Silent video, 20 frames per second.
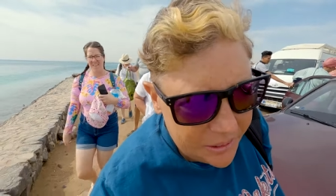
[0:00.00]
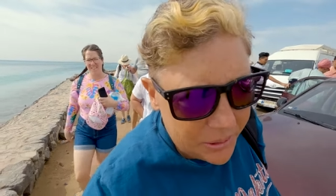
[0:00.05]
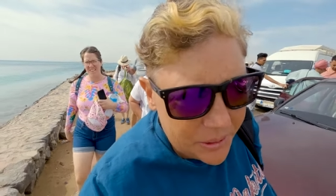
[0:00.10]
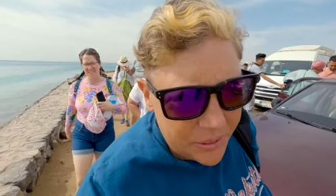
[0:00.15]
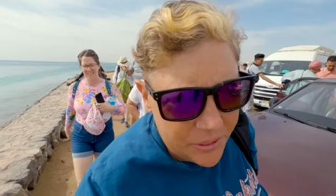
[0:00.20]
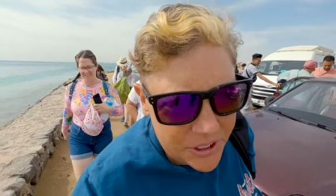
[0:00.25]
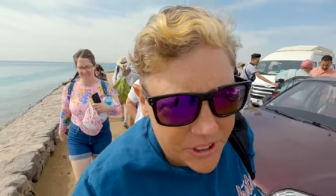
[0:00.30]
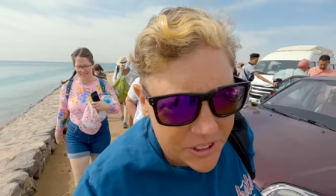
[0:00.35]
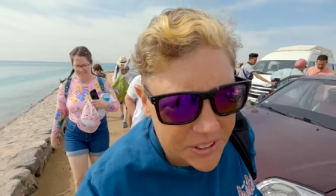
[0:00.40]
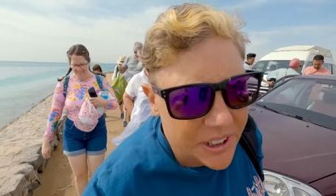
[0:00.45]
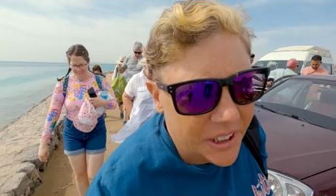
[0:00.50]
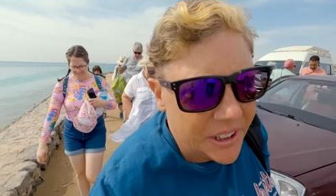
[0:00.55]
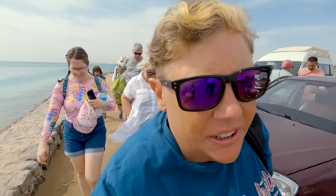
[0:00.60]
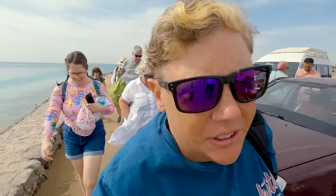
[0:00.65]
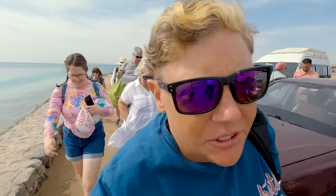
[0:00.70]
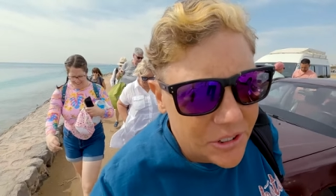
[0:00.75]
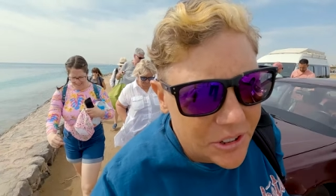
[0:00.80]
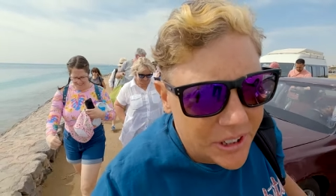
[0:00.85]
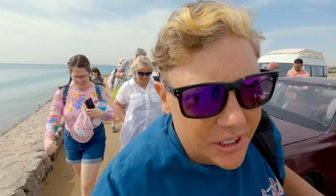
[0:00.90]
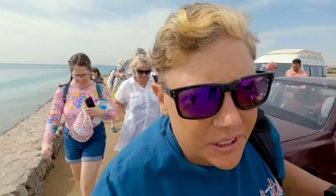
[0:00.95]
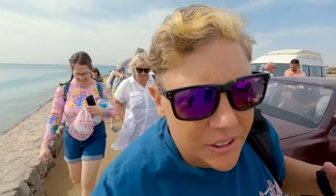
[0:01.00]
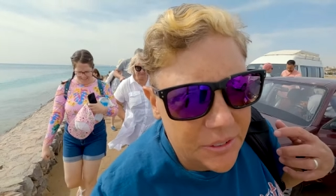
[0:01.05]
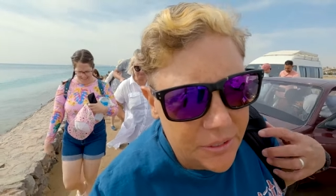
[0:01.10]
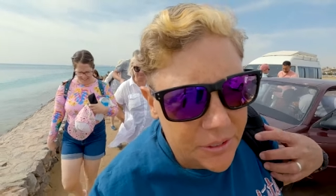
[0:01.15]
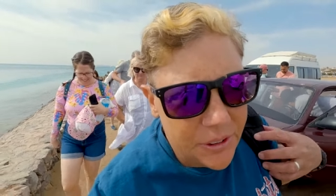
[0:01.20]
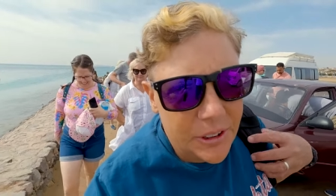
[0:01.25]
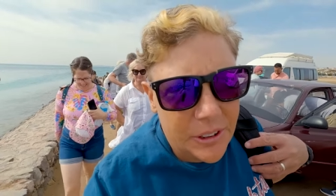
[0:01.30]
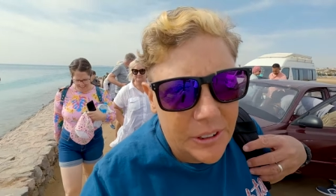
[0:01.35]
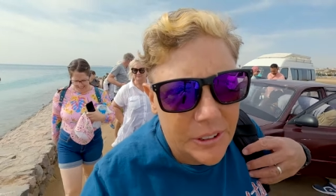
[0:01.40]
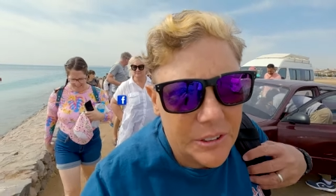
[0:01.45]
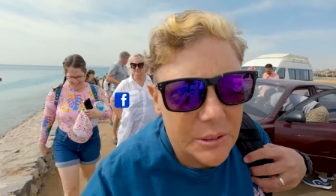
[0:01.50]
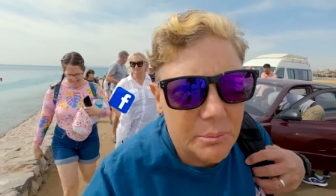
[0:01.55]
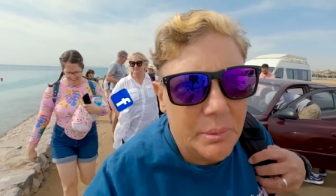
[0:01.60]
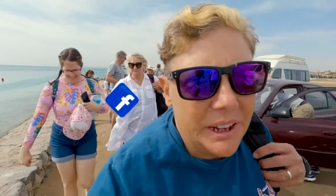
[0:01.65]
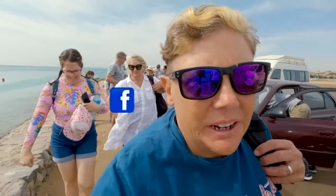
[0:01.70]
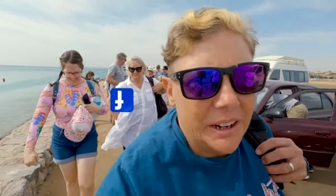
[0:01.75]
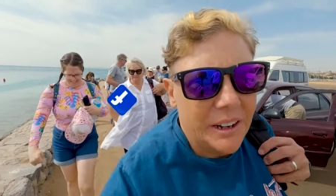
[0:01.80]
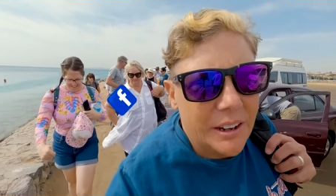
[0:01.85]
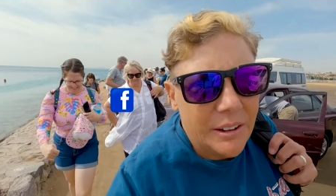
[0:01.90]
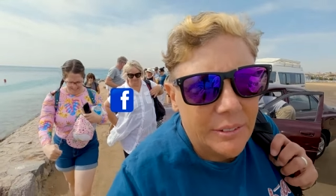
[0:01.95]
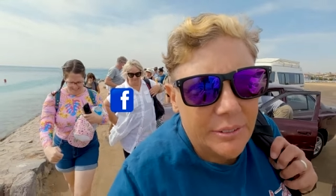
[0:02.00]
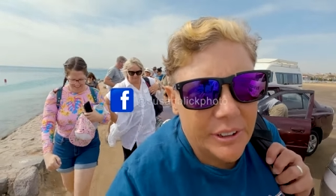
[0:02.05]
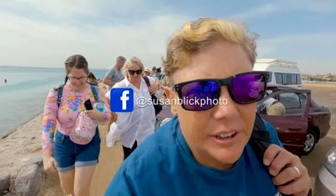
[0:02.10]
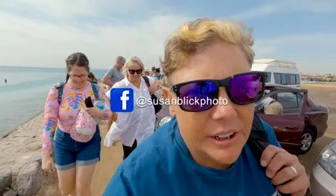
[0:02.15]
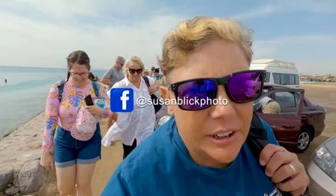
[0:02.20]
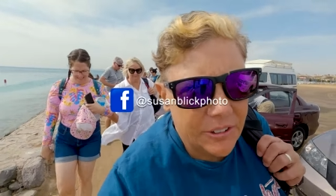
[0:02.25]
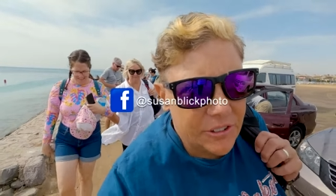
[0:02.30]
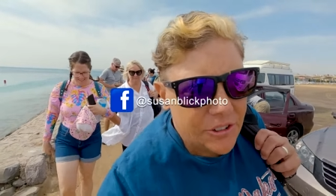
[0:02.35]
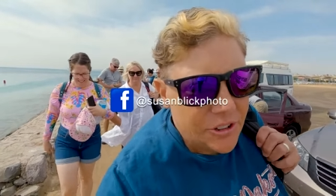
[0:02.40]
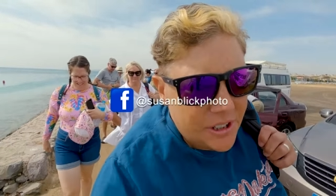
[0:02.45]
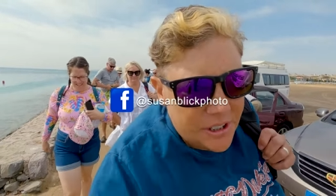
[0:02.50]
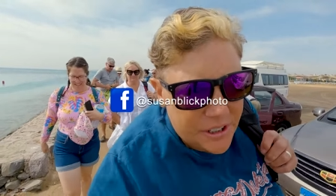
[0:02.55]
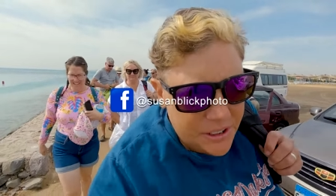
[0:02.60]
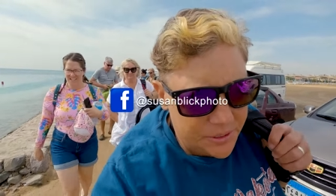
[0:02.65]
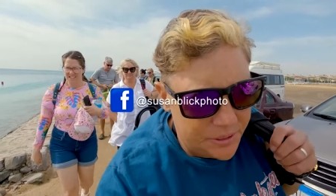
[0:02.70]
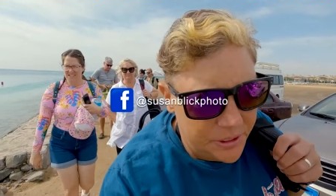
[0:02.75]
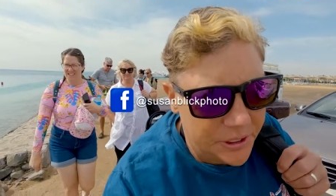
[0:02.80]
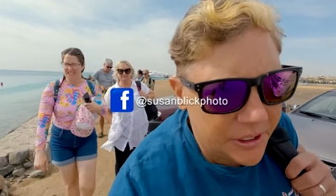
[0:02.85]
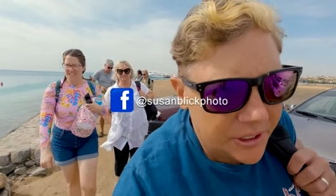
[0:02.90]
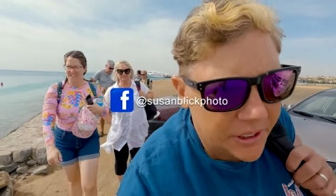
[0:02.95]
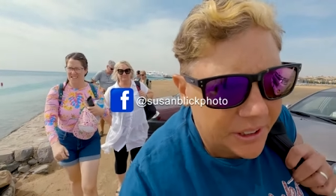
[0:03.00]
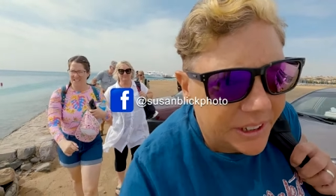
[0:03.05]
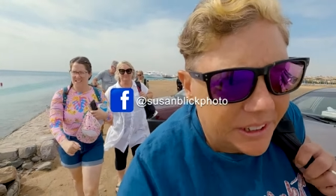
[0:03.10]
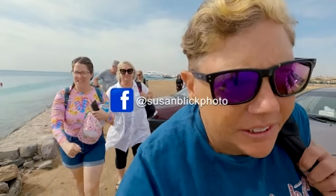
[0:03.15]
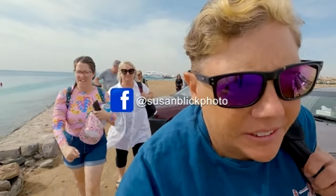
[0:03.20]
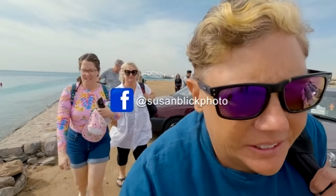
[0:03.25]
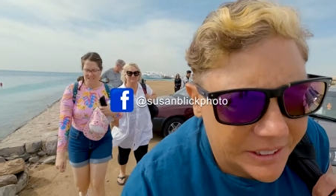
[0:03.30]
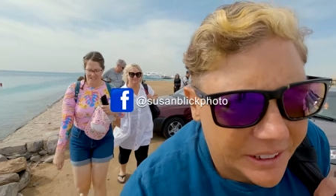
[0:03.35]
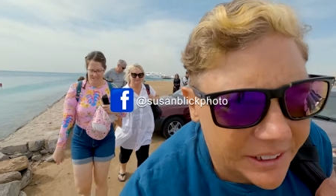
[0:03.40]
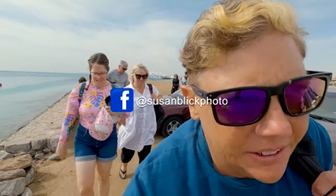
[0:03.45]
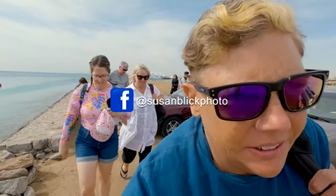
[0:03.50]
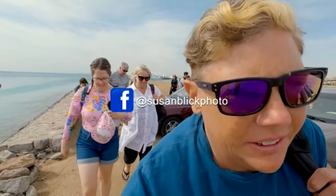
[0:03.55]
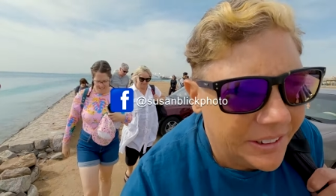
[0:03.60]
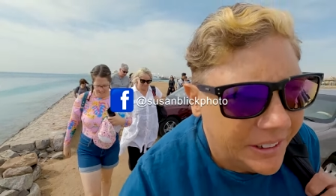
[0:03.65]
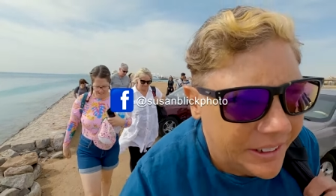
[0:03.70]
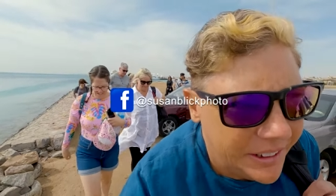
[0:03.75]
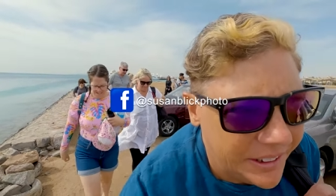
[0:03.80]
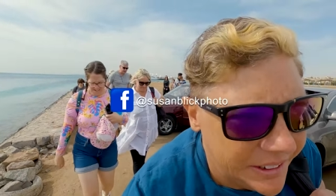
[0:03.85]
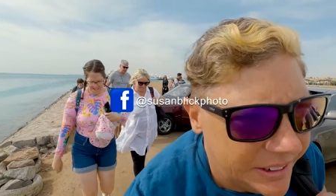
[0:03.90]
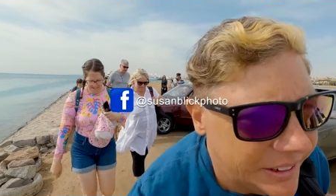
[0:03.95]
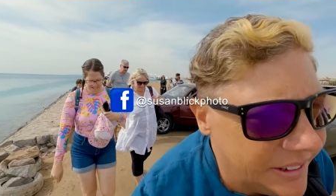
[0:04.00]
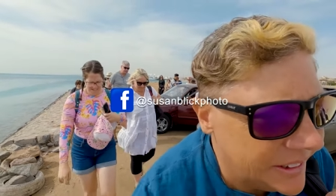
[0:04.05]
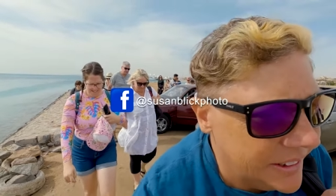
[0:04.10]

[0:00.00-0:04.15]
We've just had a transfer. It was about a half an hour transfer to get down here